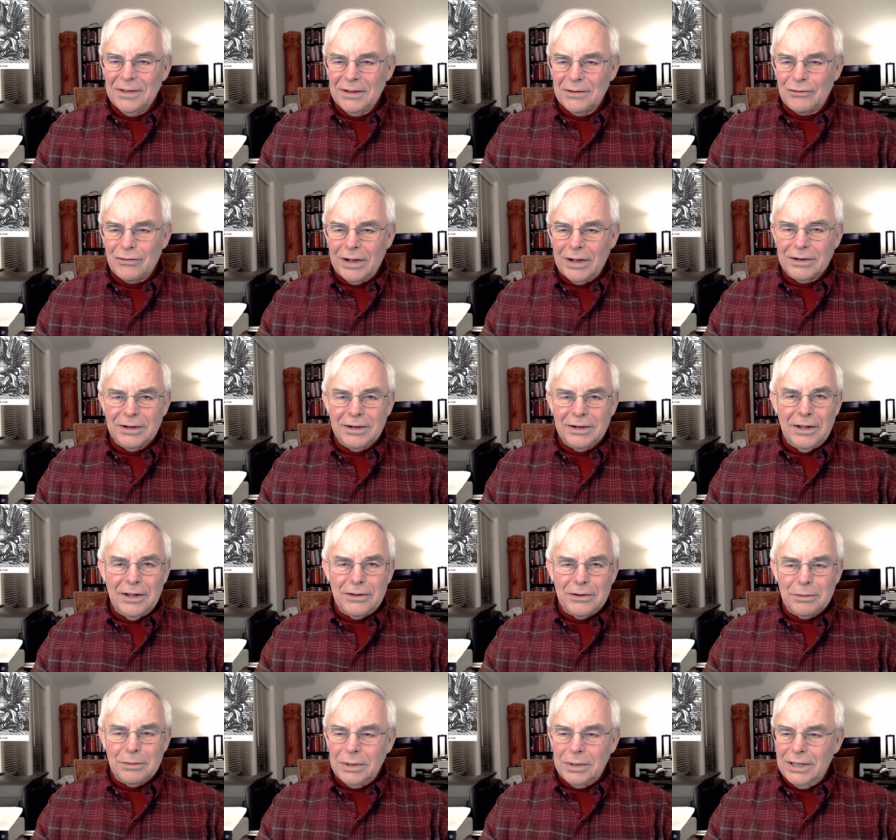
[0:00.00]
find
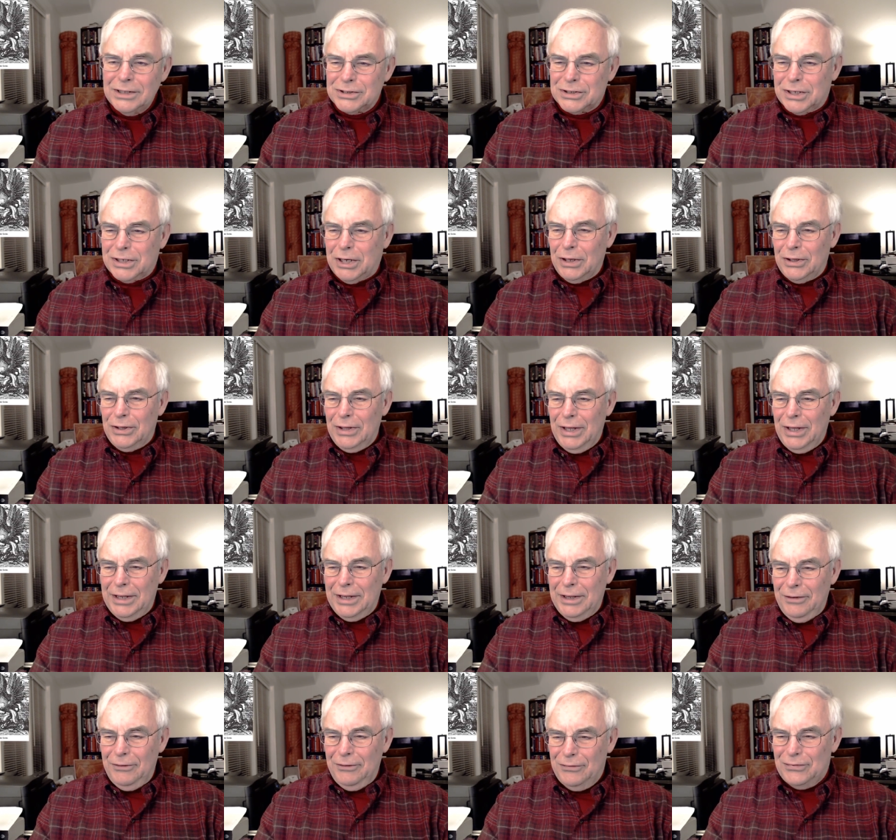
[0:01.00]
another place to
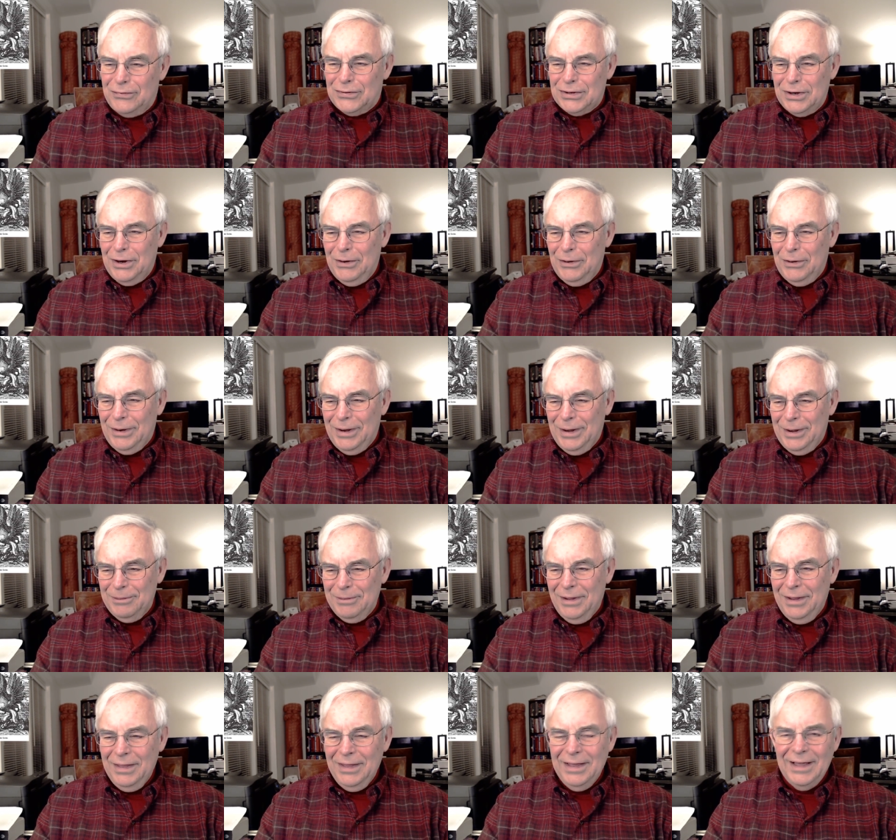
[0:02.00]
live. So
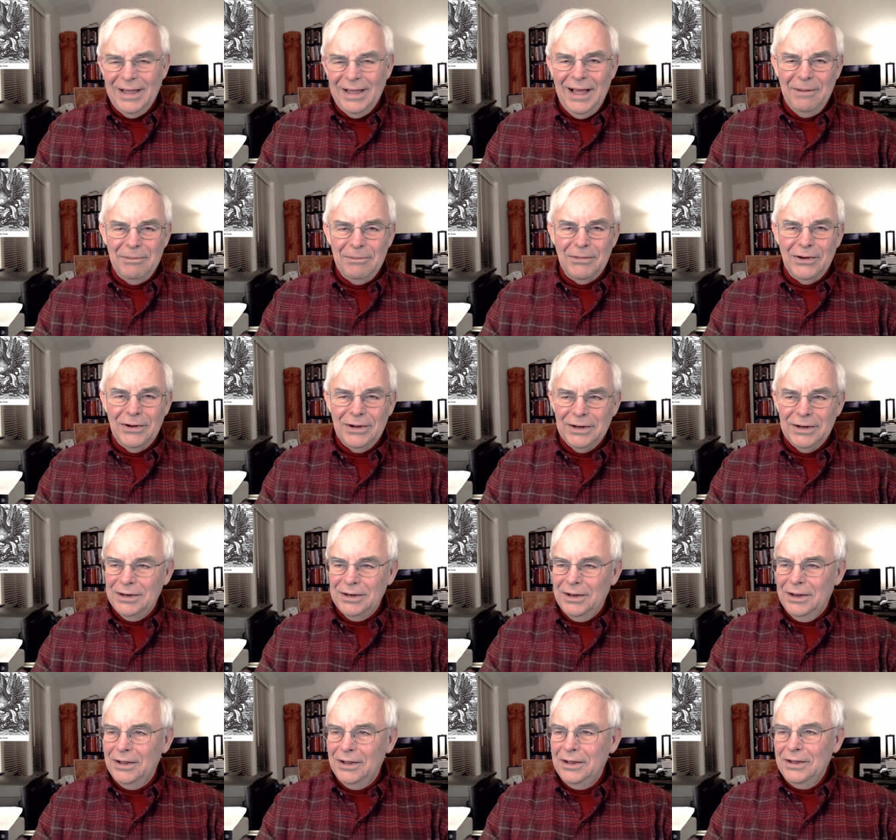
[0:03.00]
I'm going
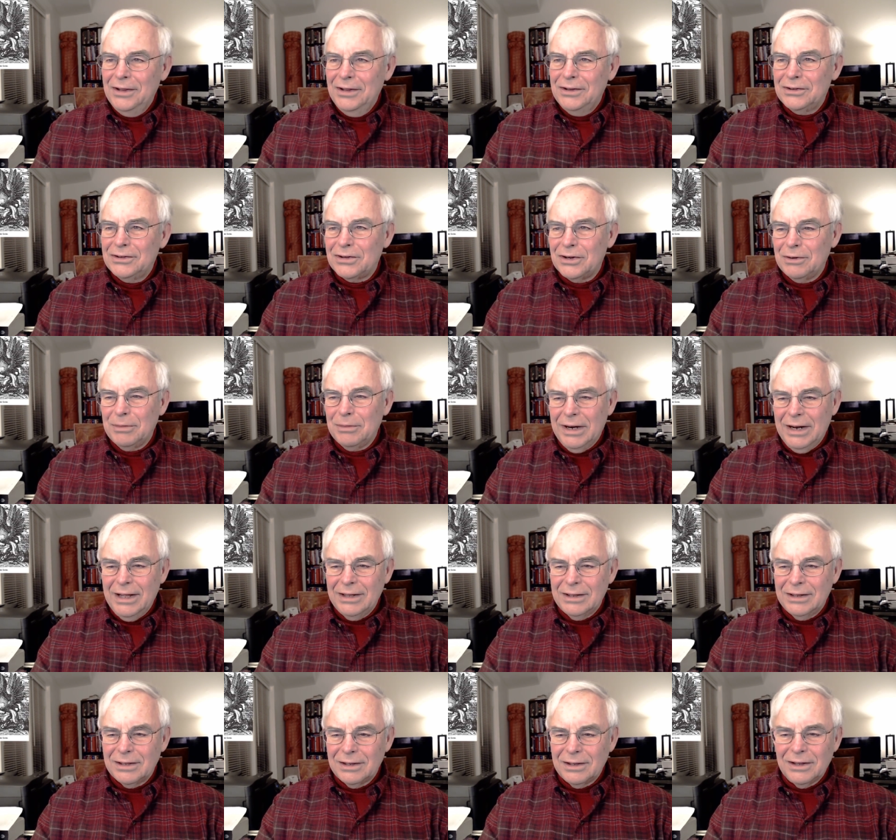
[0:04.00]
to
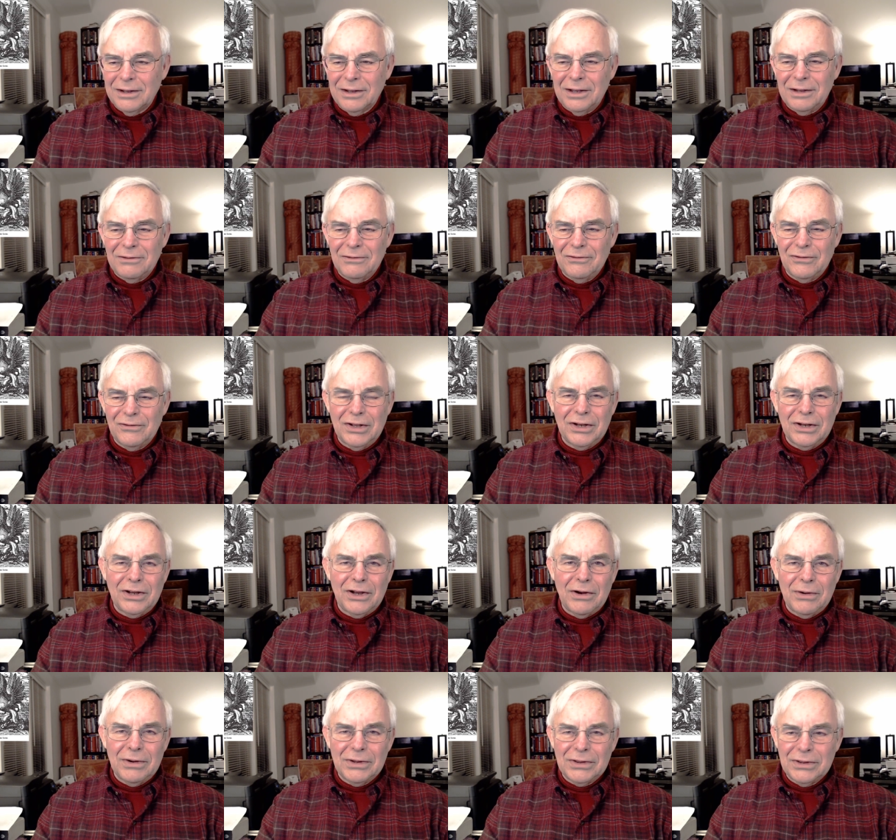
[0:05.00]
terminate the
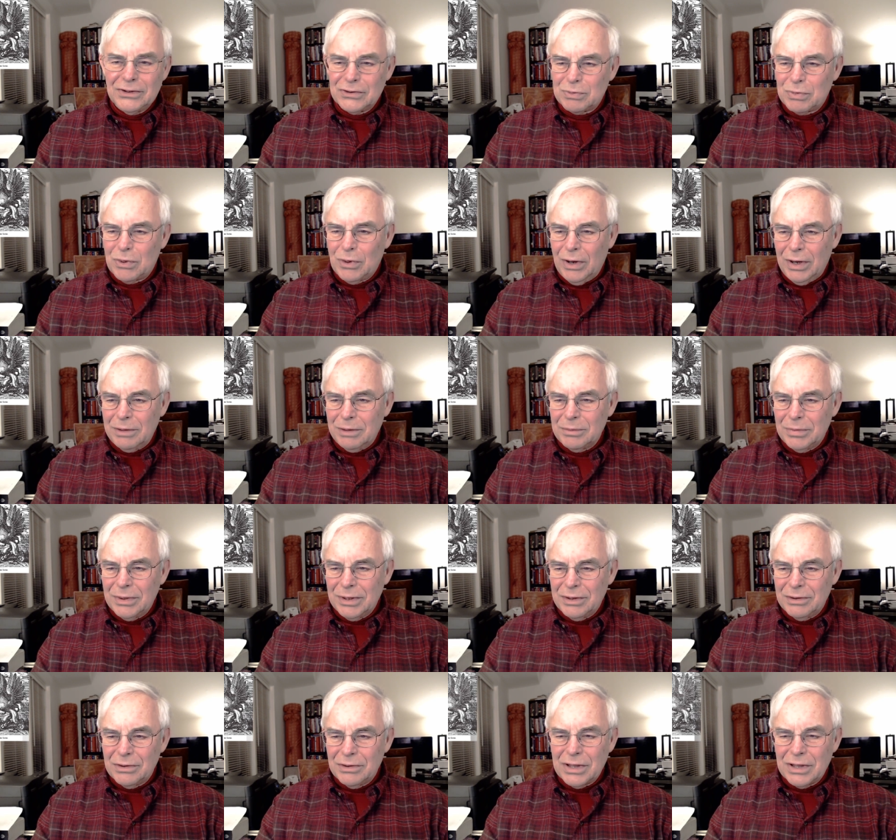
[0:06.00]
video at this point.
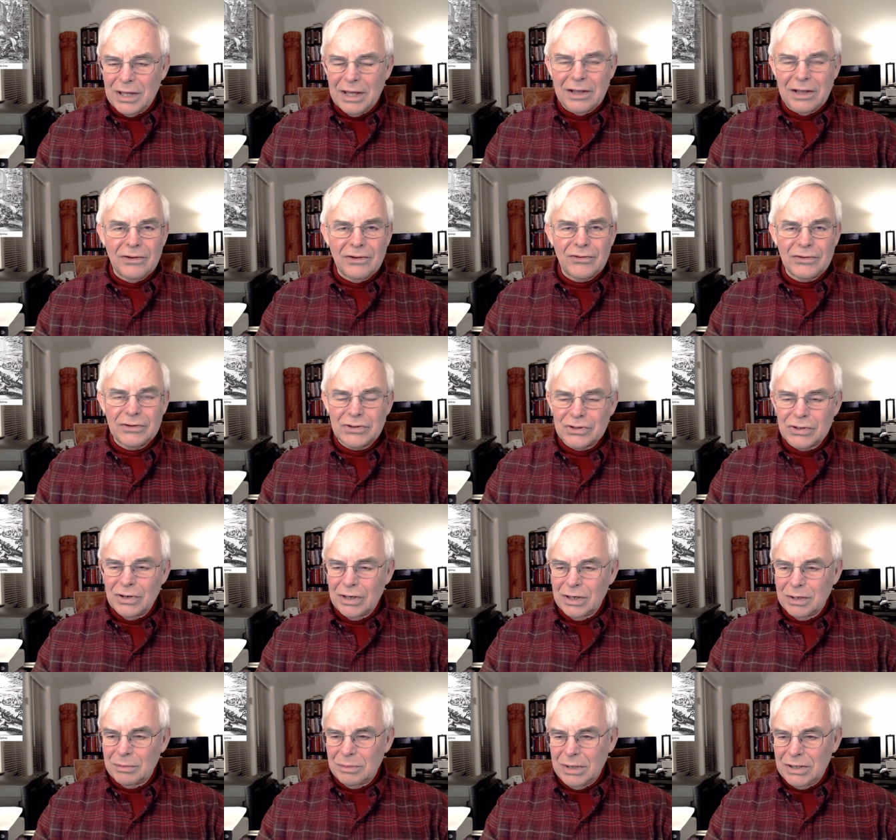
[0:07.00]
But thank you for
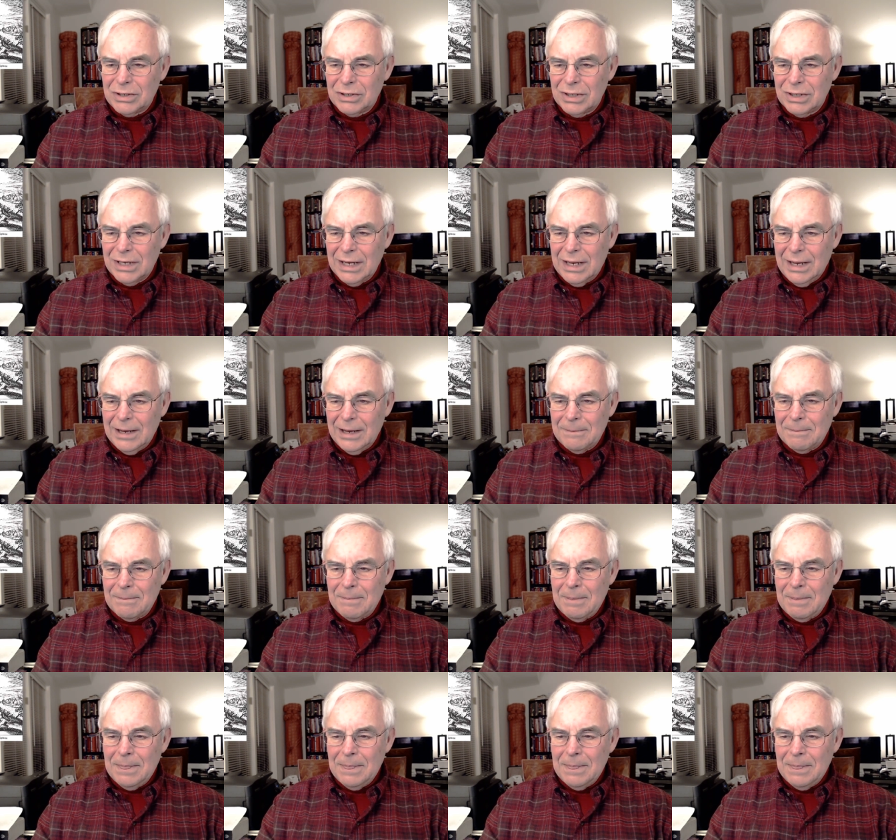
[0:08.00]
joining me today.